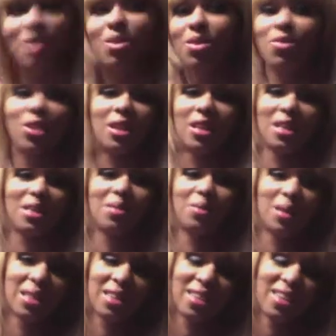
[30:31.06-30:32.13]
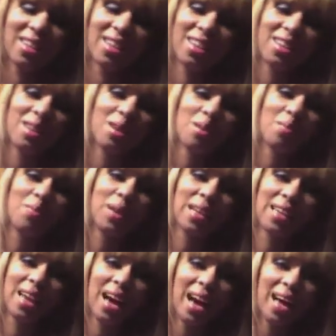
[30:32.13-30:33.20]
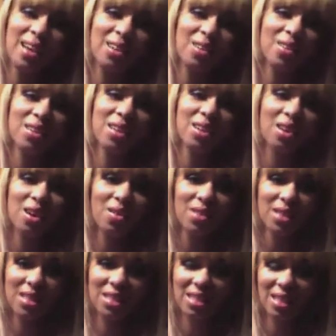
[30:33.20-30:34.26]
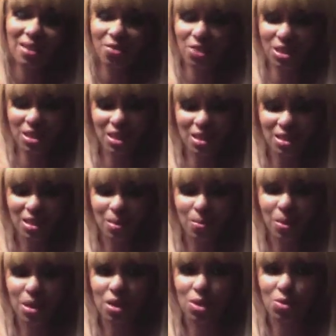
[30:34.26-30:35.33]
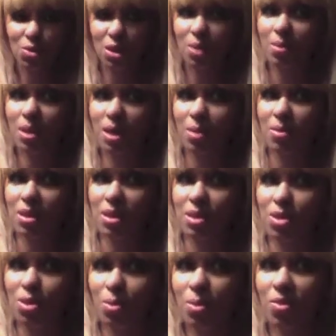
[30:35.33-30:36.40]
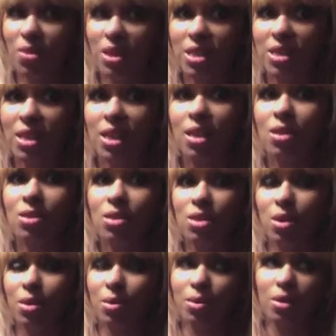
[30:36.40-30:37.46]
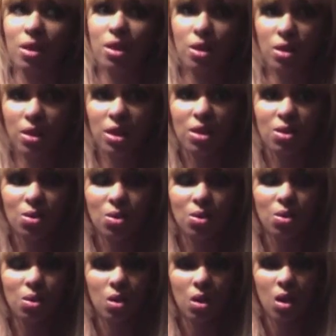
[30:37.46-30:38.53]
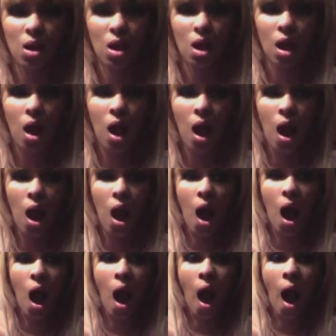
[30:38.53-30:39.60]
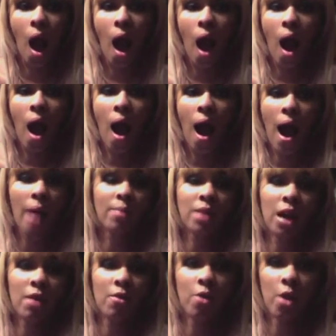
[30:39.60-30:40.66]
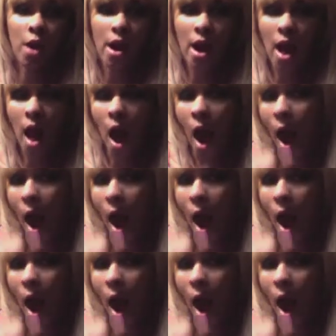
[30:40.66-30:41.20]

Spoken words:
what it felt like to me. But I don't know where they're going with this. It feels like CM Punk is really becoming a super face now, so, that's cool. I'm down for it.